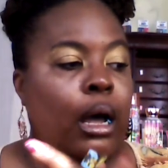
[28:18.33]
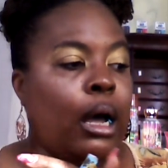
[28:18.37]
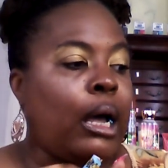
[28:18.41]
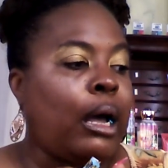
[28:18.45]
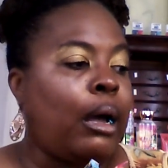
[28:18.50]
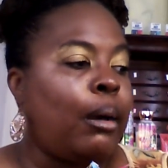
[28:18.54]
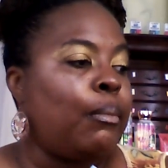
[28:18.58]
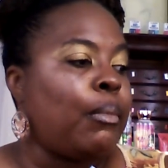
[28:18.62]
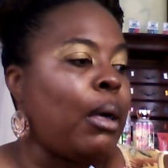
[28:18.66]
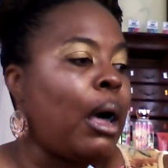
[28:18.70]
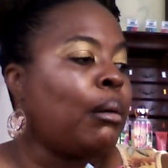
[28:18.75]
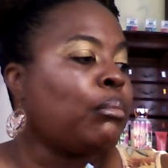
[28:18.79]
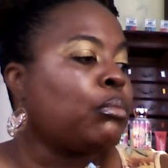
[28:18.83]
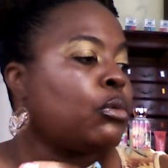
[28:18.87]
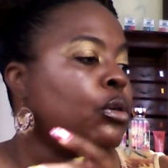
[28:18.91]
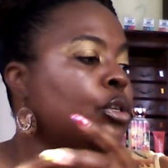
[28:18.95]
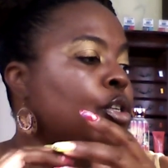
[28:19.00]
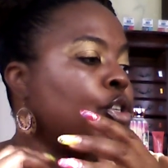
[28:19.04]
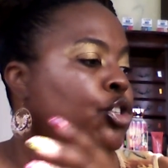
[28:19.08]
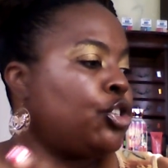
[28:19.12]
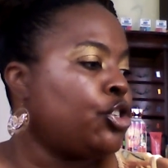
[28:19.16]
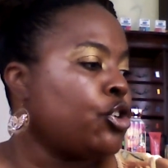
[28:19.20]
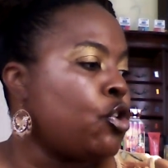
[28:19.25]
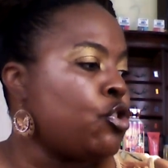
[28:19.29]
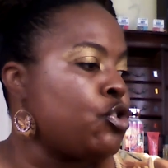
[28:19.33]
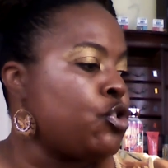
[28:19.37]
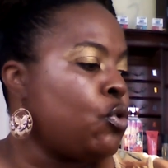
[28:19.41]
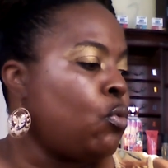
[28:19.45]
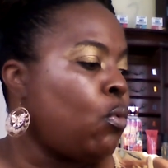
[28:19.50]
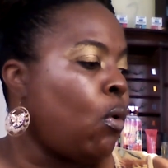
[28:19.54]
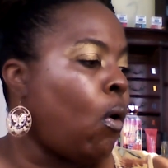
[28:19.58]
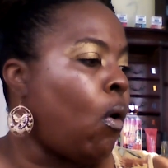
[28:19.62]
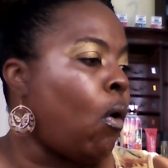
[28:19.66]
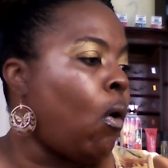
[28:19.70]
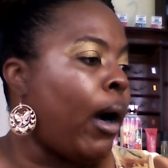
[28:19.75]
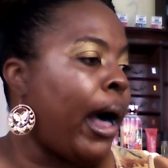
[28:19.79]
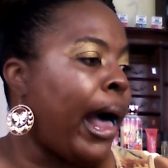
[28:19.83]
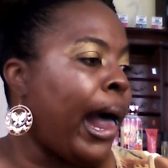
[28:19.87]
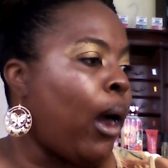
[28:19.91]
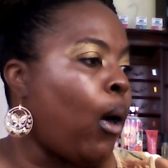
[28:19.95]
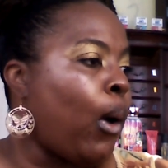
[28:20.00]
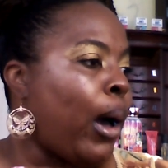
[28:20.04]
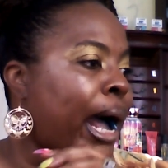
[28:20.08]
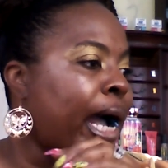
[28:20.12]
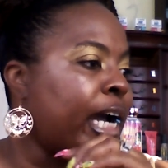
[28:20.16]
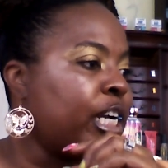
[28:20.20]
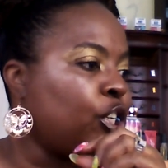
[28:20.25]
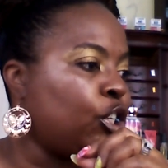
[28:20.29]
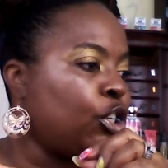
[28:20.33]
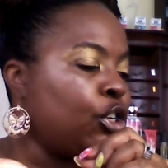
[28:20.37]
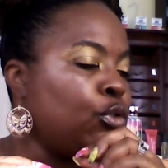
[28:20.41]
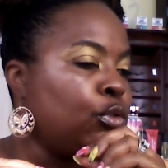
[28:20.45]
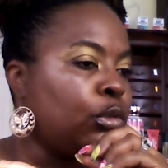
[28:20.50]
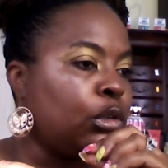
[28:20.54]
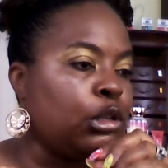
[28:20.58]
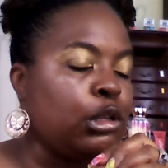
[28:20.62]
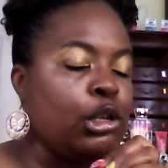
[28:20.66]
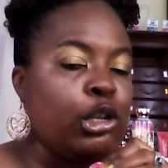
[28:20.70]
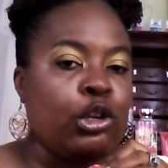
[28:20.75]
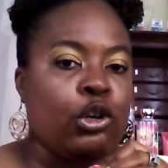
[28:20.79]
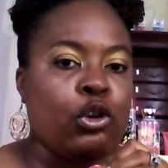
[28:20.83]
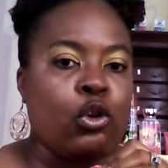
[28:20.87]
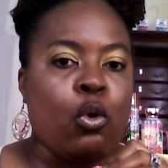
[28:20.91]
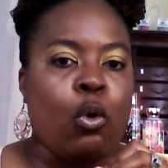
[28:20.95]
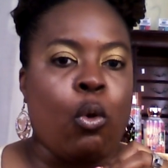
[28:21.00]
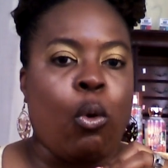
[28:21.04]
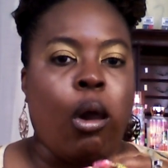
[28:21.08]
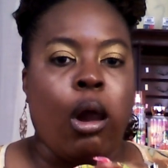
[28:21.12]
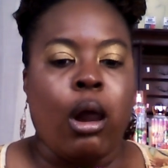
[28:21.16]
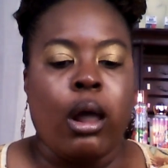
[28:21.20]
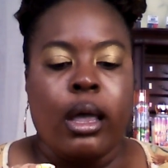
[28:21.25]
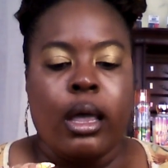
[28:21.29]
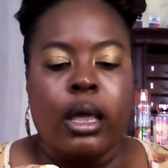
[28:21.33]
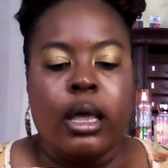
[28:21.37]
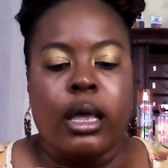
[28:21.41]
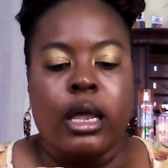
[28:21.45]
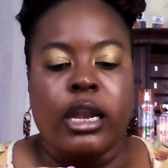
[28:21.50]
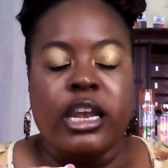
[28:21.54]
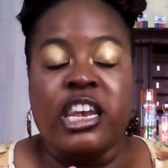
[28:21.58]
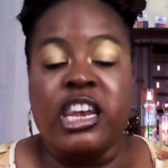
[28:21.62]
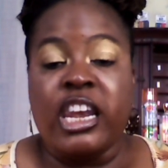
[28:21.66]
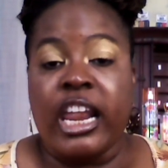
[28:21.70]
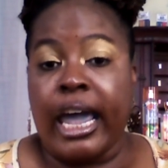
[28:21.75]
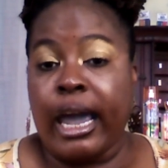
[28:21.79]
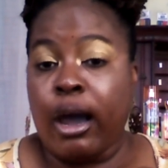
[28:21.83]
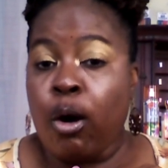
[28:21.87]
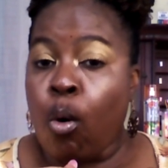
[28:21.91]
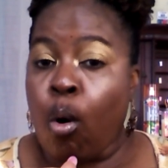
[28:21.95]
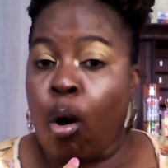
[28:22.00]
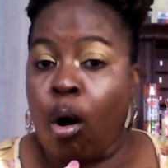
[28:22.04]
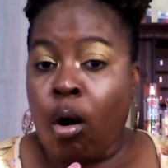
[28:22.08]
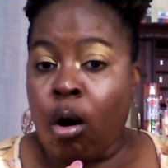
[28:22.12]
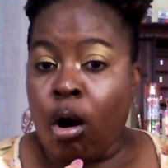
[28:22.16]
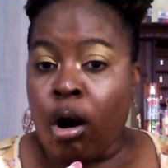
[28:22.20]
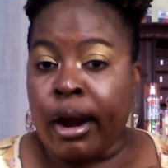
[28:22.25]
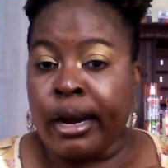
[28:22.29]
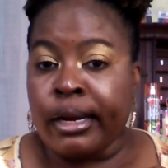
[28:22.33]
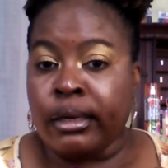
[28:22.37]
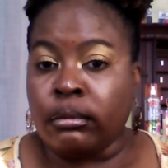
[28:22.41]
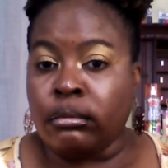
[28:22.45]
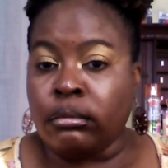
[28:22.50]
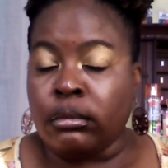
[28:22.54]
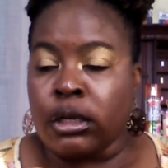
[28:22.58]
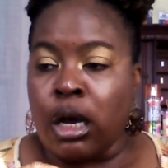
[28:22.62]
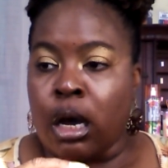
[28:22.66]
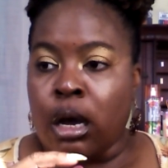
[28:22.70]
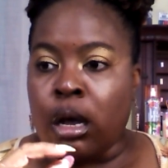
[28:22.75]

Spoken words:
I'm going to show you all how I use little nail art,